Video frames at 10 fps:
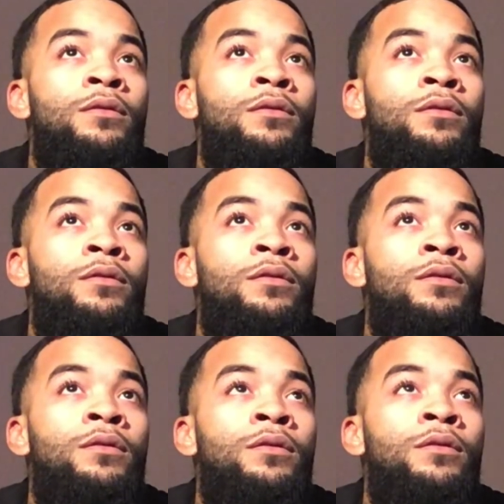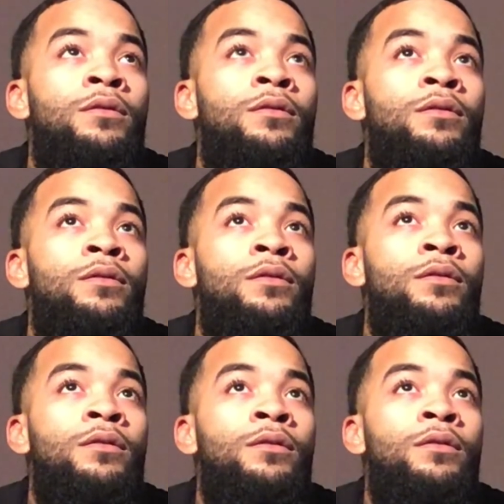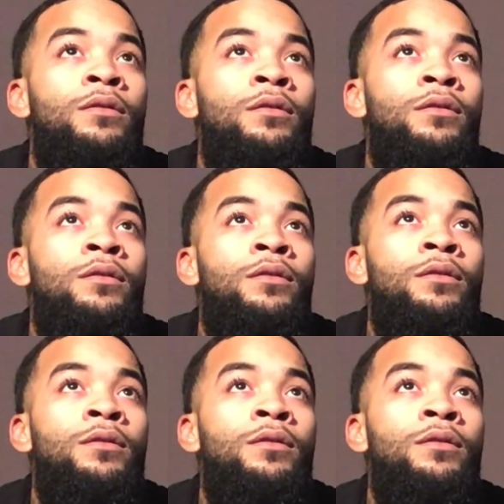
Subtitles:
No words are spoken by the person on screen.